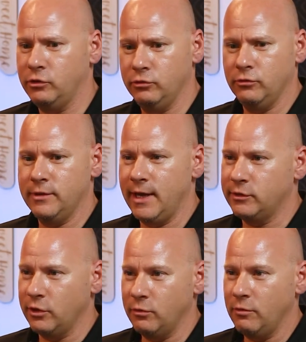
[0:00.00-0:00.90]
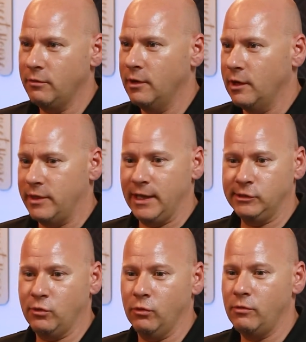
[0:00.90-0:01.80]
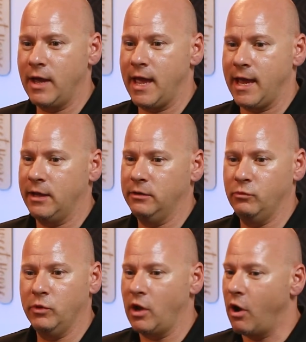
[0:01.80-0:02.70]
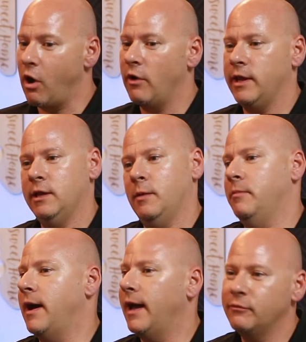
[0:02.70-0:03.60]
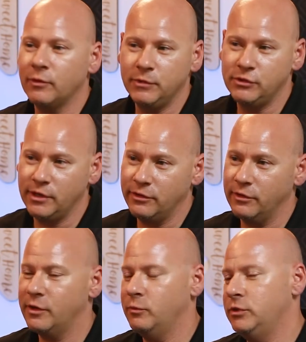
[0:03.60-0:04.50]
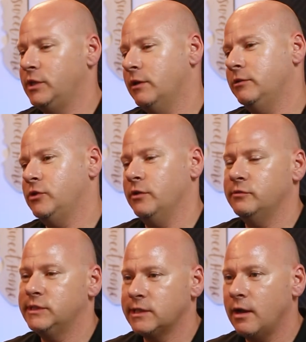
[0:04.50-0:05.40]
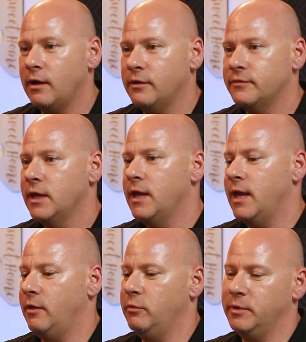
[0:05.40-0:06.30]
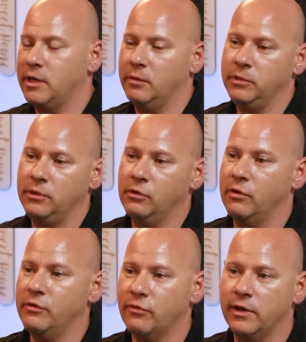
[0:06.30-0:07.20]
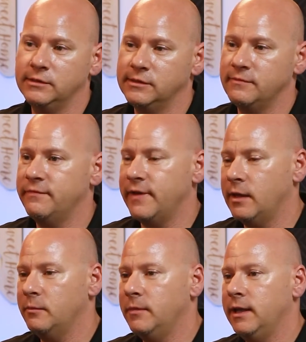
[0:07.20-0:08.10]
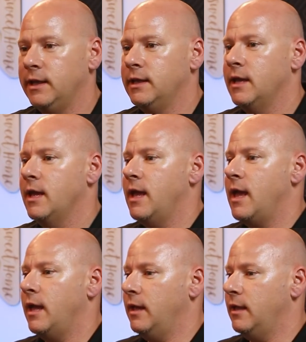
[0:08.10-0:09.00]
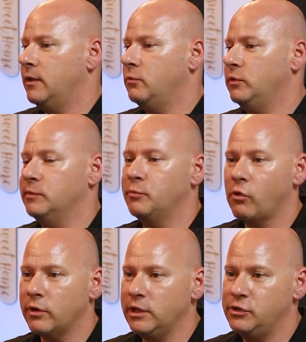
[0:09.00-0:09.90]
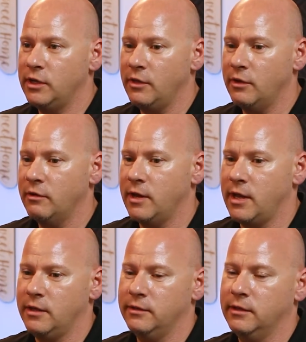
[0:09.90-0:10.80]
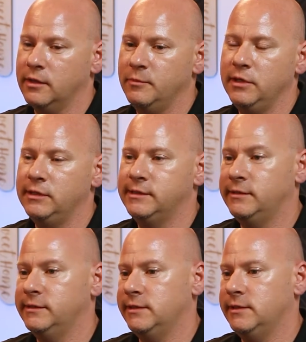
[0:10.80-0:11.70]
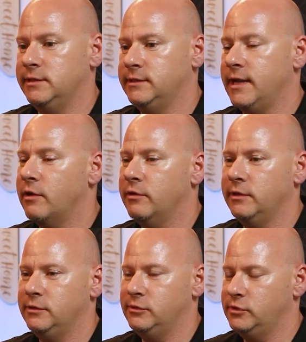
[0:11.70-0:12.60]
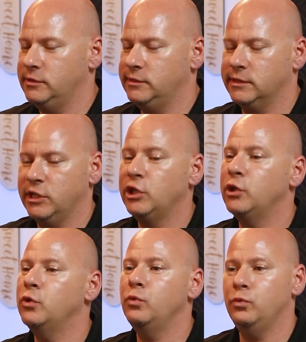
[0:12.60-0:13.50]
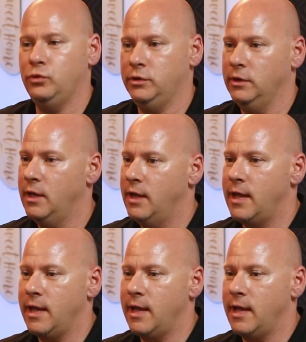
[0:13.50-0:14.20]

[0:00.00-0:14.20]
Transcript: you do that too? Yeah. That's cool. And we all ended up buying from each other and we mm-hmm. share each other's stuff and we become, you know, great friends and family. Yep. And we support each other and the community sense in this area is just huge. Mm-hmm.